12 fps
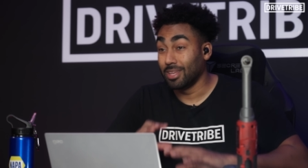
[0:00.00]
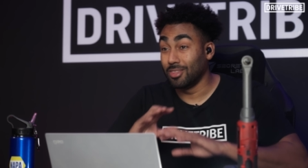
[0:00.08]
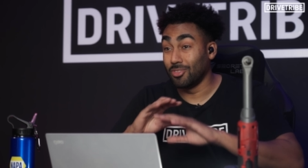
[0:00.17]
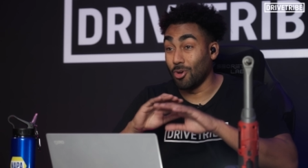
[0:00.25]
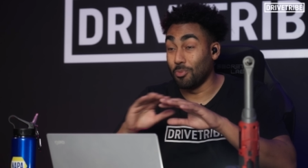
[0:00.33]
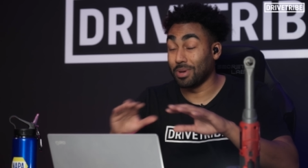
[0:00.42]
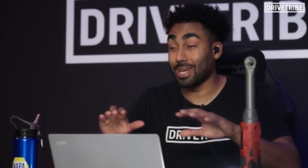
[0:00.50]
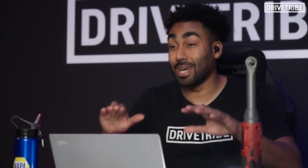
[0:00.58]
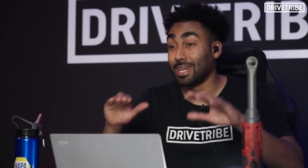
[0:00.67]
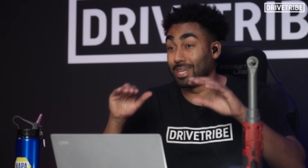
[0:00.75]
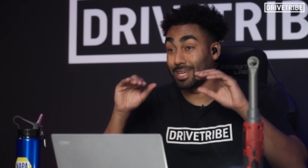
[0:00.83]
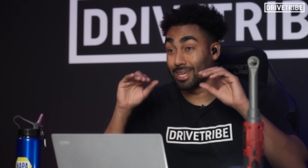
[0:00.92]
No
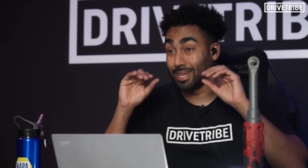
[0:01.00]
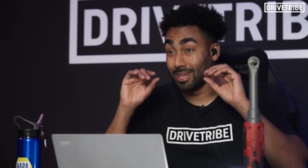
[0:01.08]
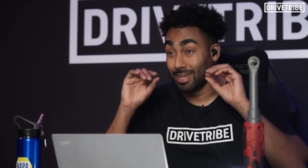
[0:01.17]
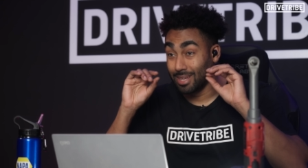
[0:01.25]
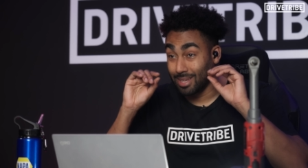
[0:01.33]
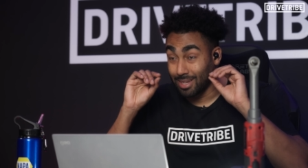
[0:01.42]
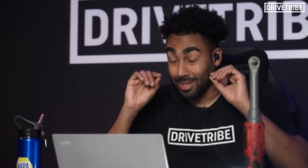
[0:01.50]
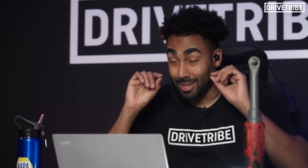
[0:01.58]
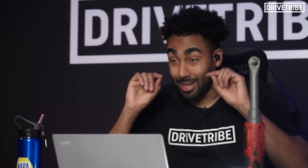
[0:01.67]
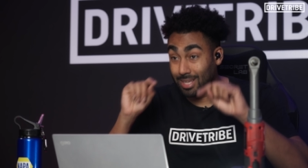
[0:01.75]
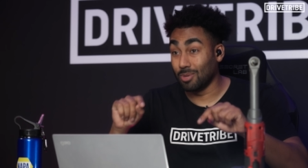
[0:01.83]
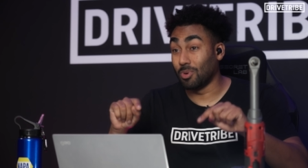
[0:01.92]
mechanic
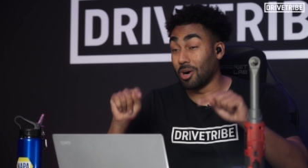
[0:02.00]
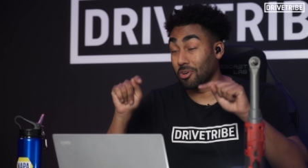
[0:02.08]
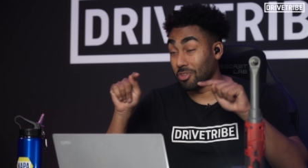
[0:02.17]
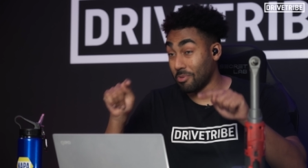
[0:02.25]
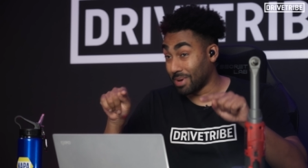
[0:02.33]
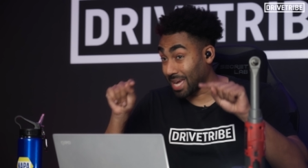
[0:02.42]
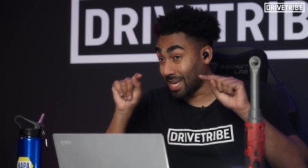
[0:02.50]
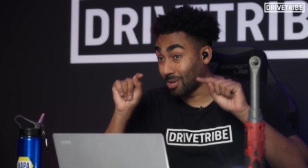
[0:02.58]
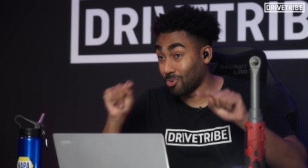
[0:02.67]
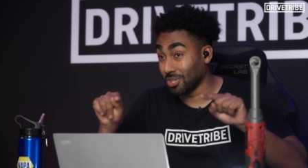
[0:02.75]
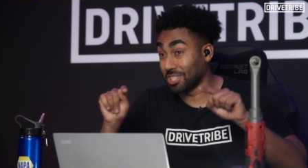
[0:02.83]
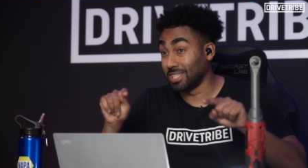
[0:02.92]
in the world, no mechanic
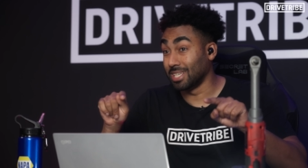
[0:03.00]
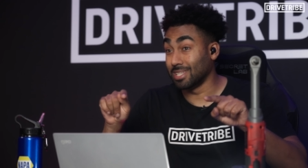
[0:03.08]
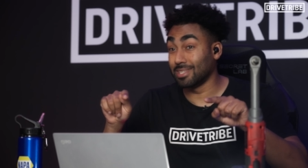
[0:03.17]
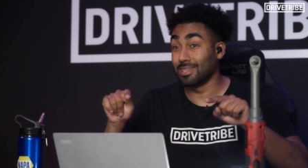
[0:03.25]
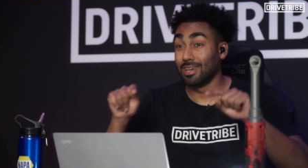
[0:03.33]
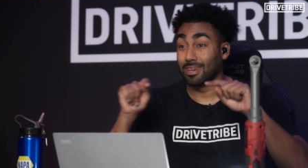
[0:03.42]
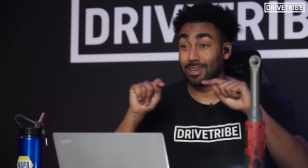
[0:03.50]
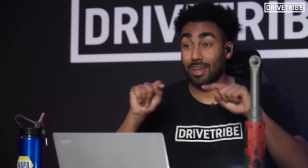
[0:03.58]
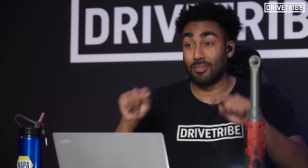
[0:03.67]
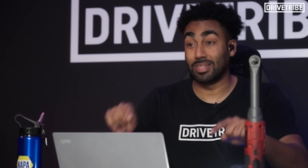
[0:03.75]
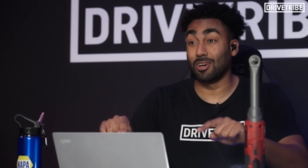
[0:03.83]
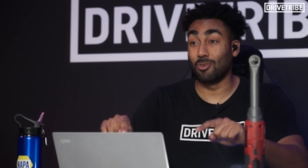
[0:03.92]
watching this can
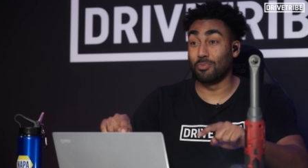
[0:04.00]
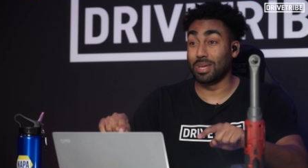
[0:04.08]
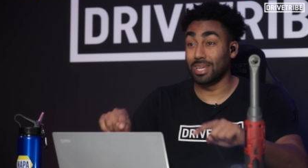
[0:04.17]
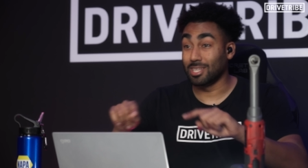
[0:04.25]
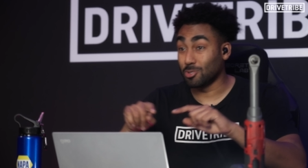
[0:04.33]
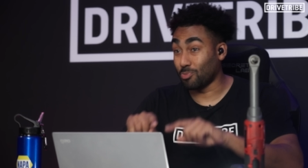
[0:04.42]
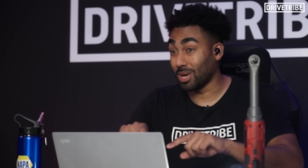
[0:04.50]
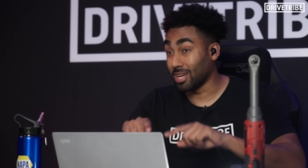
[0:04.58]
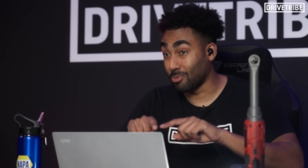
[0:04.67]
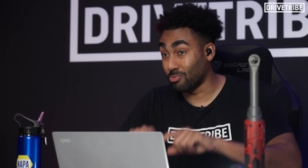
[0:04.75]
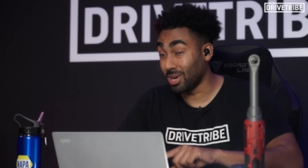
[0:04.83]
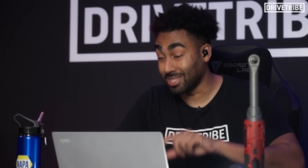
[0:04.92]
ever tell me spring
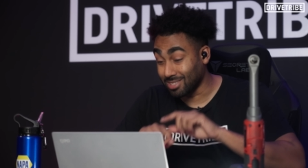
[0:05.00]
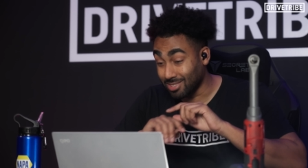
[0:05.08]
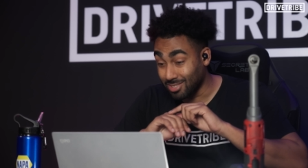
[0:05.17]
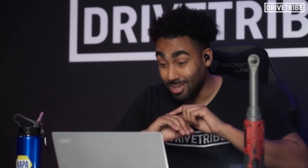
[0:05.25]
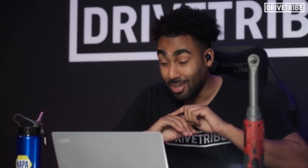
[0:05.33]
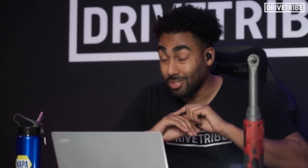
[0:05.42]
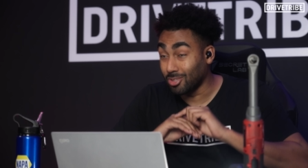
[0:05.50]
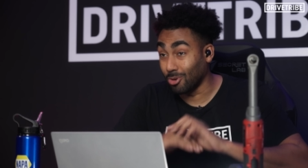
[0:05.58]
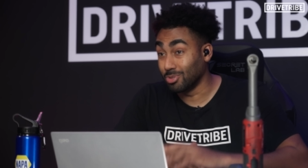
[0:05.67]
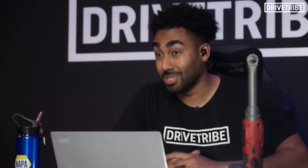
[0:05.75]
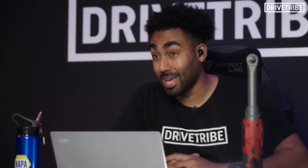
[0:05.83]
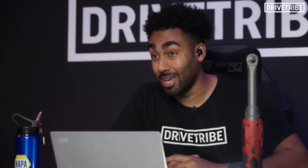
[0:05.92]
compressors
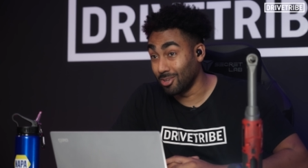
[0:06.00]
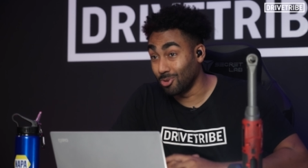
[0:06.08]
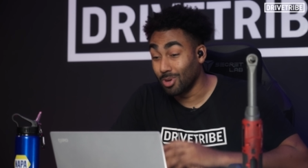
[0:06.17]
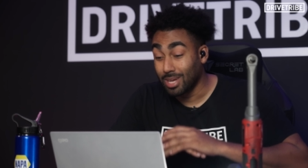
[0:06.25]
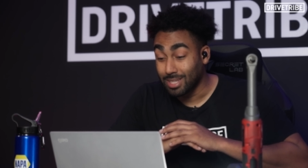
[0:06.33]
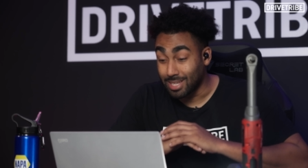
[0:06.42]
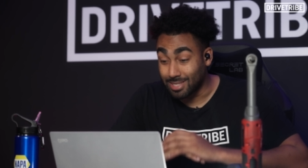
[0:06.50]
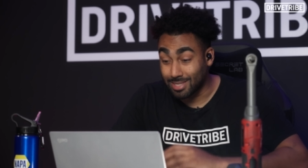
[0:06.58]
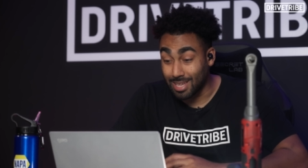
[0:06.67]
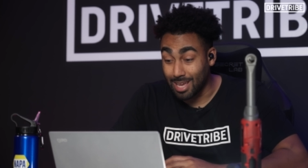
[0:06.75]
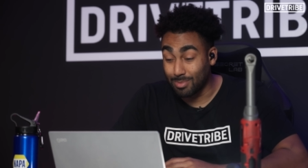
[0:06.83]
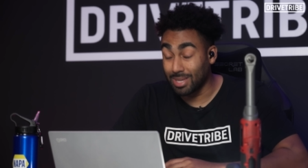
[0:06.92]
don't scare you. They
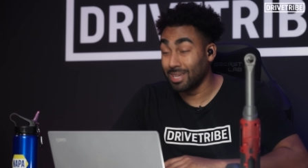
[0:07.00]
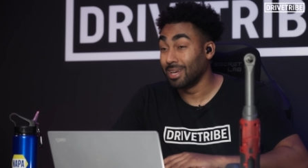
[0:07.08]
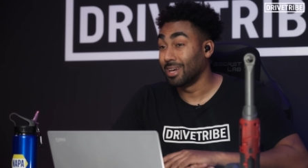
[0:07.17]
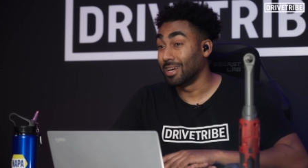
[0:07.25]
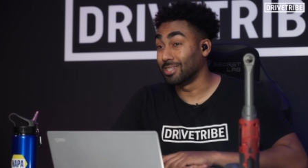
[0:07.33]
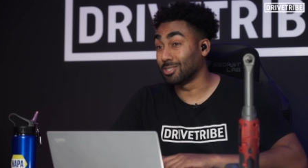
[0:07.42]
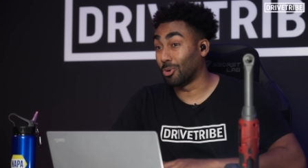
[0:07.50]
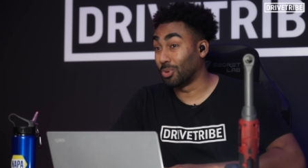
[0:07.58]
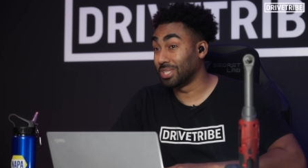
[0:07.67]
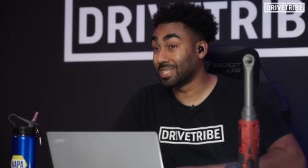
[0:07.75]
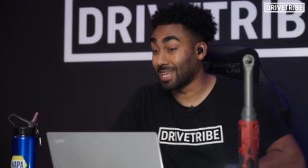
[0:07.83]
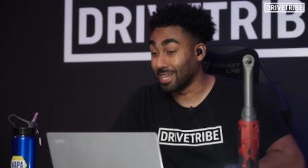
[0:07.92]
scare me. It's
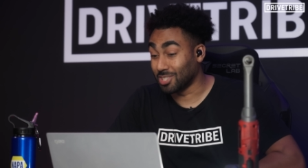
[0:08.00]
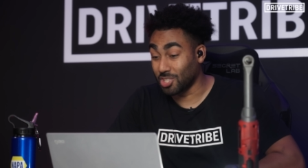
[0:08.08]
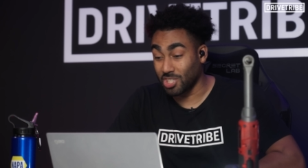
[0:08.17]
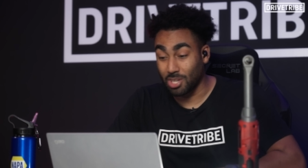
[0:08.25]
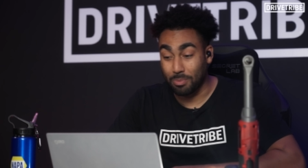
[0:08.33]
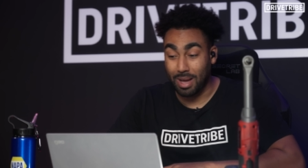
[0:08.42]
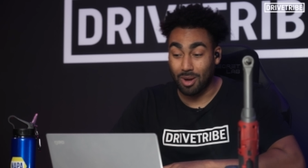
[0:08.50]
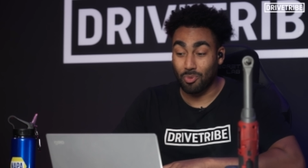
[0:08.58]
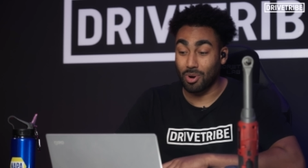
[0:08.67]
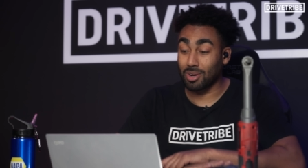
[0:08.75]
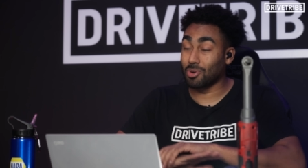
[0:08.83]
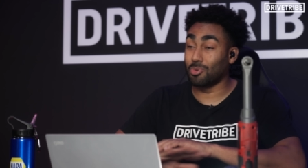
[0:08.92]
always sketchy. No matter
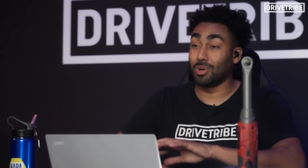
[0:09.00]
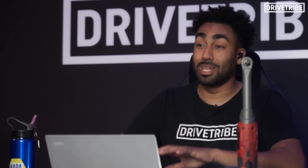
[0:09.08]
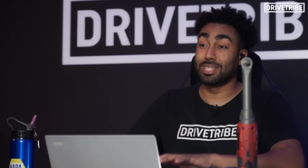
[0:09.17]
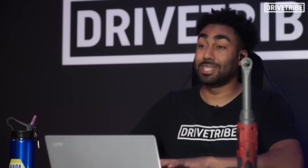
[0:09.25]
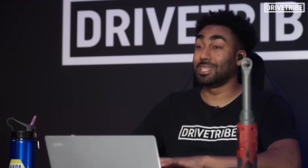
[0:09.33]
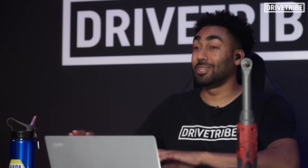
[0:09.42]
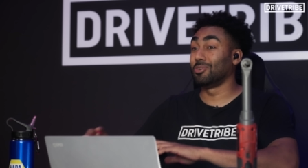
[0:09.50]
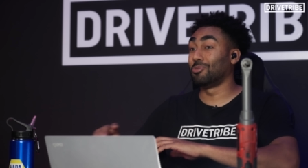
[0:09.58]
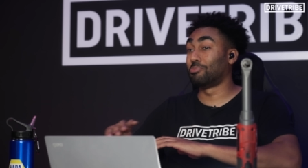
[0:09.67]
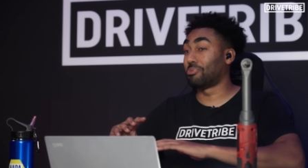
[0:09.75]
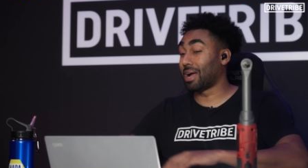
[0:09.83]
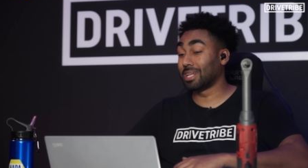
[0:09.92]
what quality or
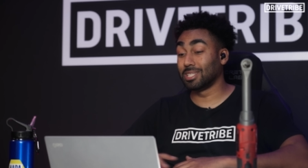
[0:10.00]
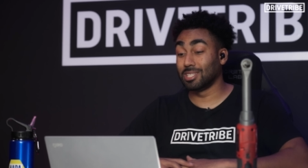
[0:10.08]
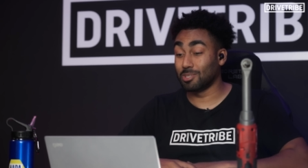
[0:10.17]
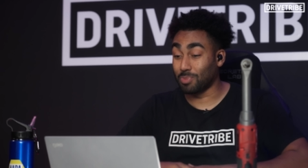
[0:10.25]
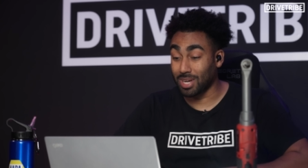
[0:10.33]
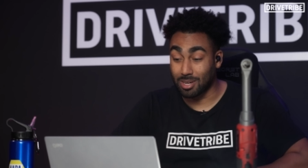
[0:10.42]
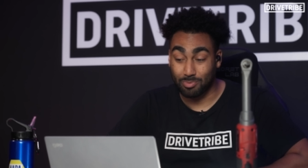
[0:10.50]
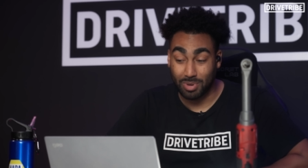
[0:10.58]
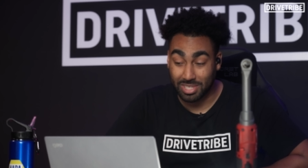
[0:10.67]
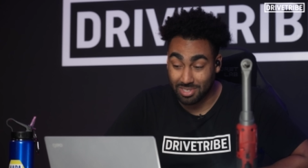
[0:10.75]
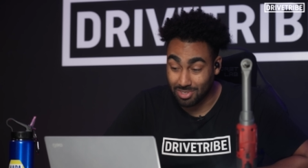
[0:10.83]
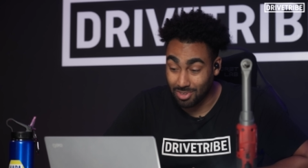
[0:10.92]
brand spring
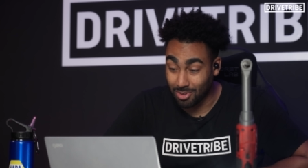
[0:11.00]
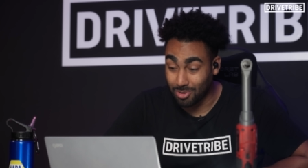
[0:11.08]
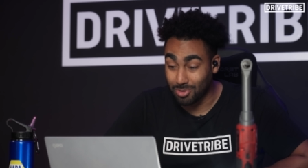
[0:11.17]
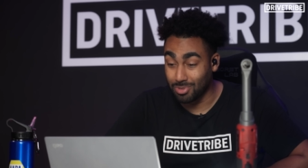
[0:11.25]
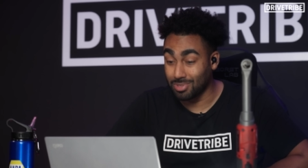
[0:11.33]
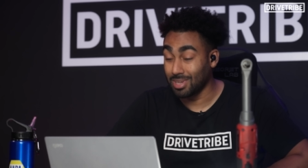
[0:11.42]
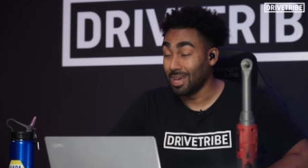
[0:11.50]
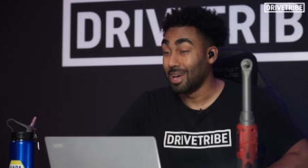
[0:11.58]
compressors you use,